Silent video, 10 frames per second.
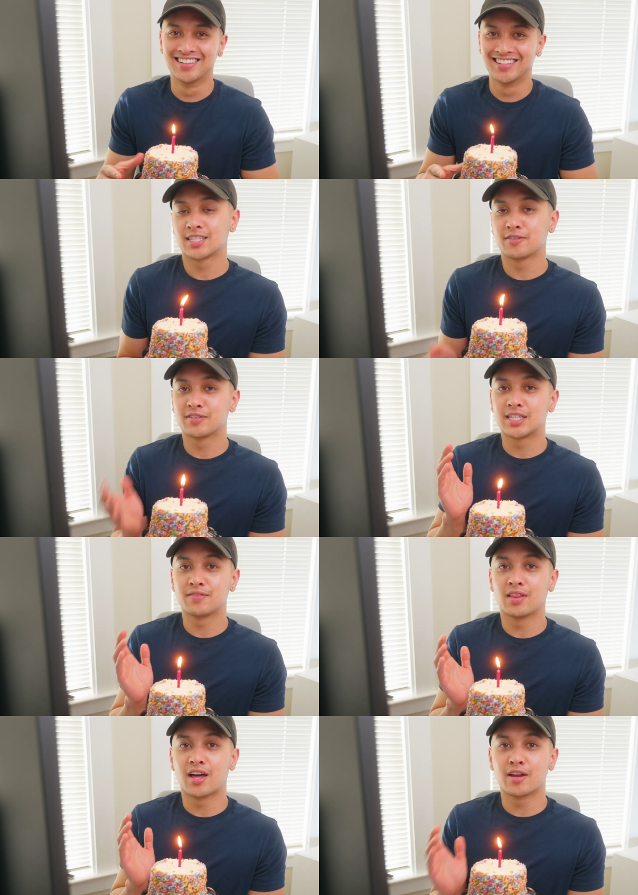I actually
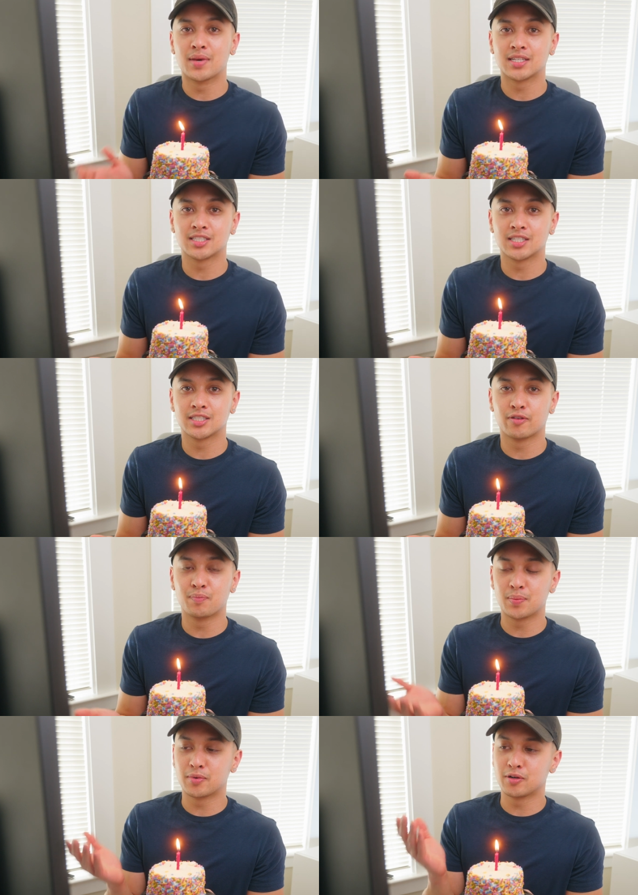receive a lot of messages from from
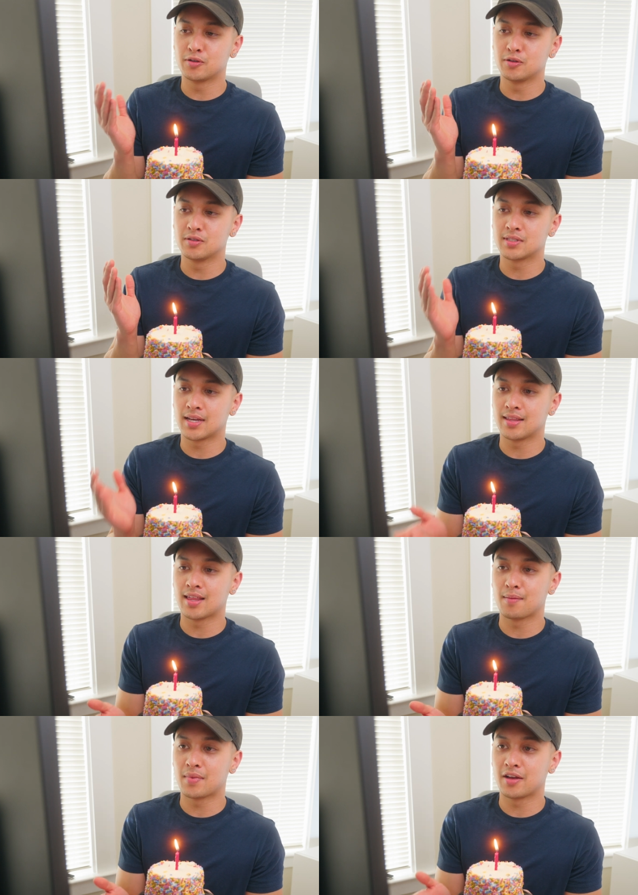people who say
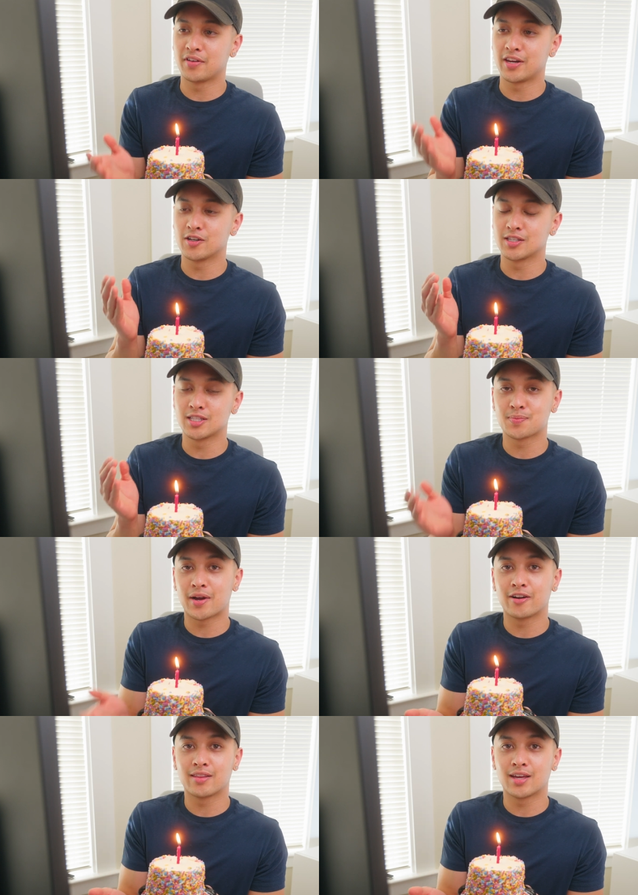that my videos
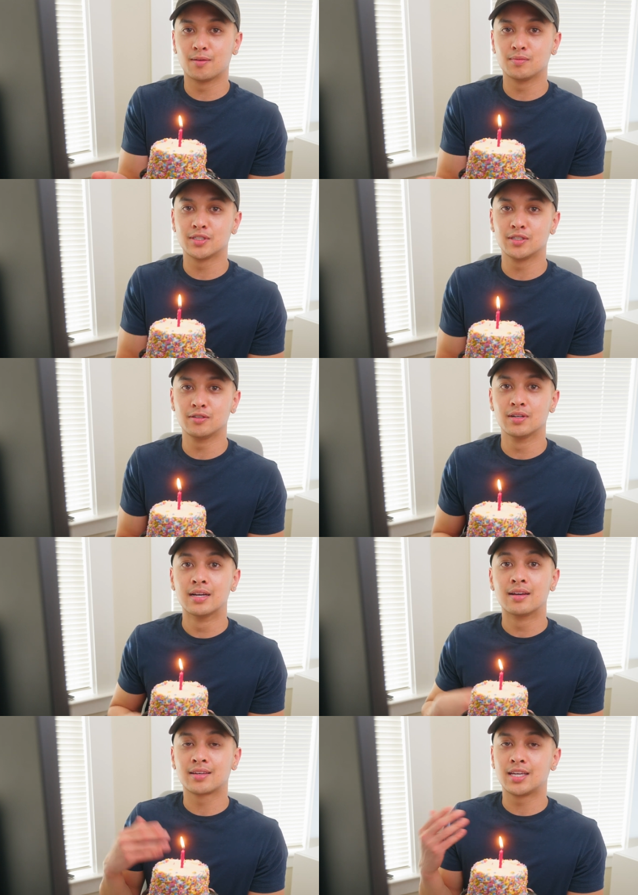inspire them to
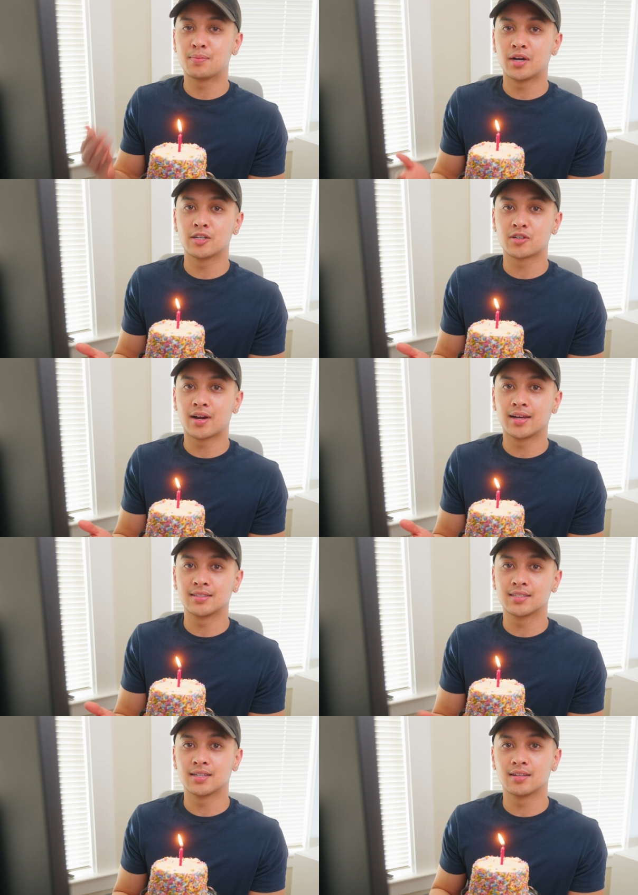keep on
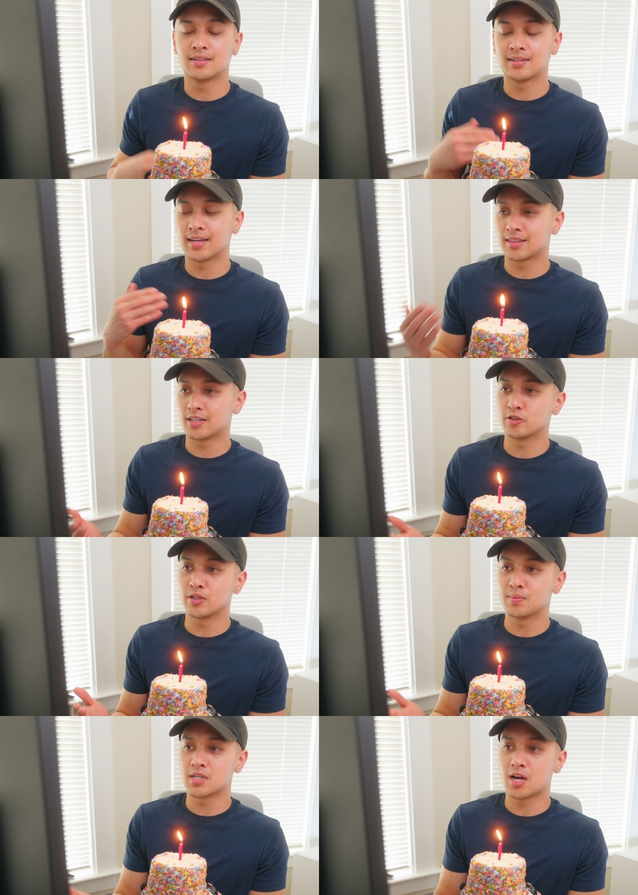trying to get their
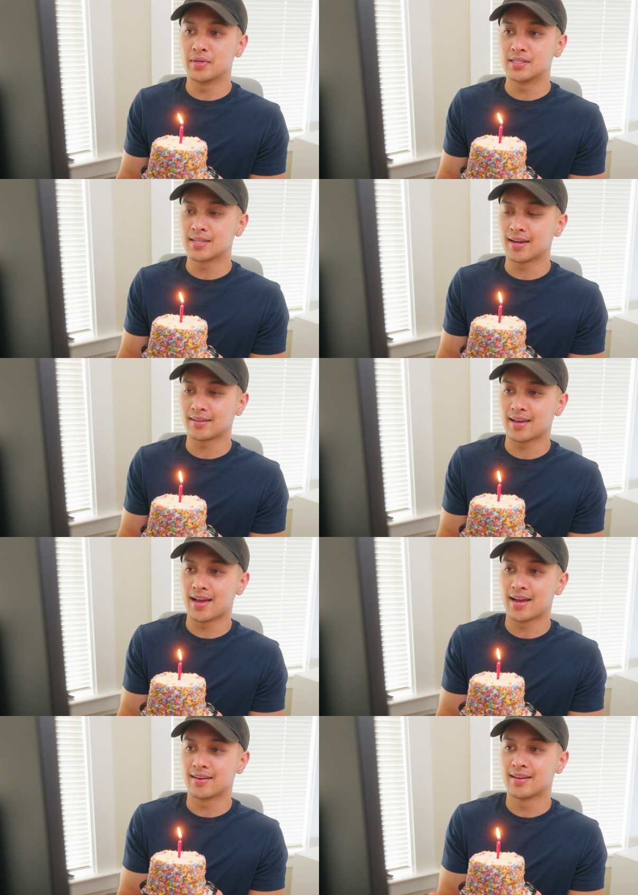dream job in tech
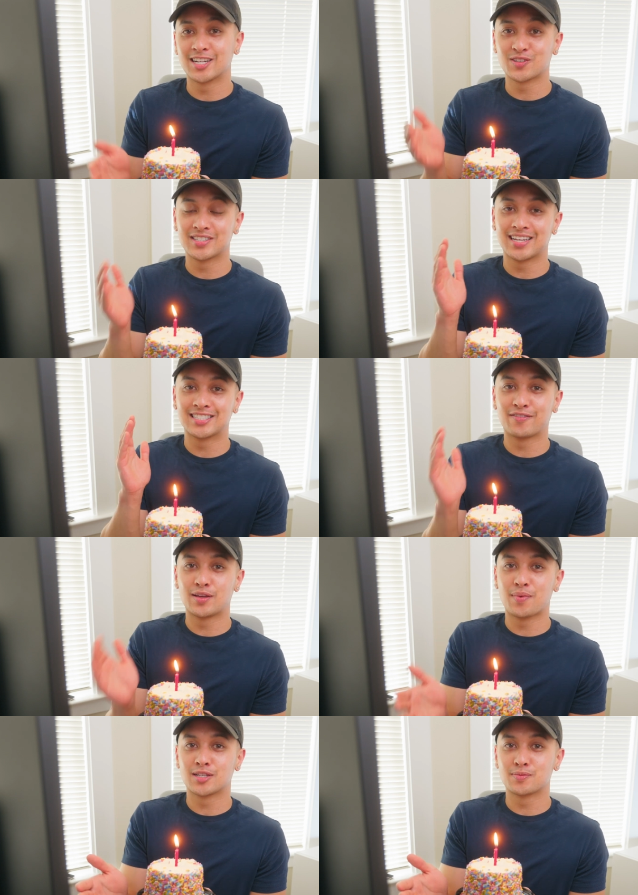and I just want to say it's
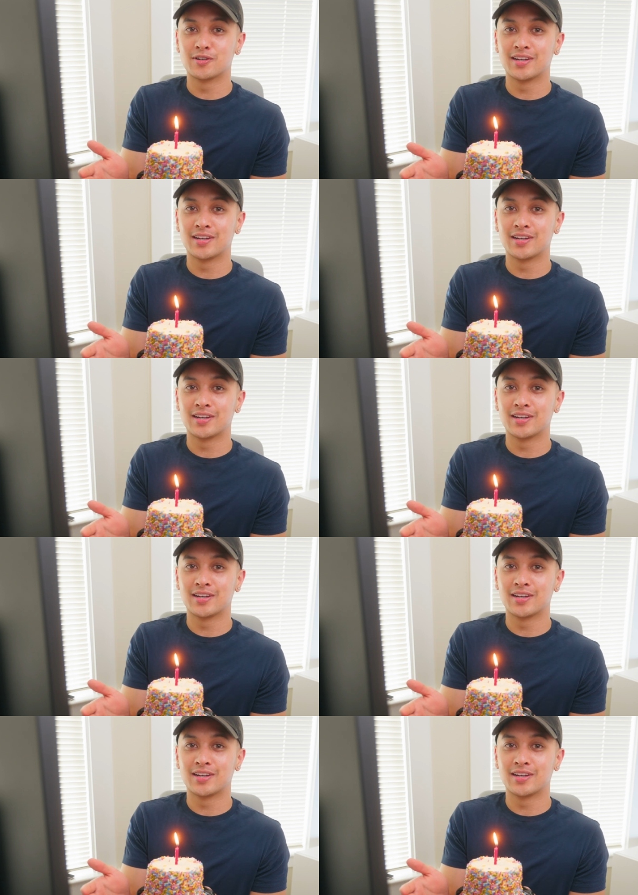definitely possible.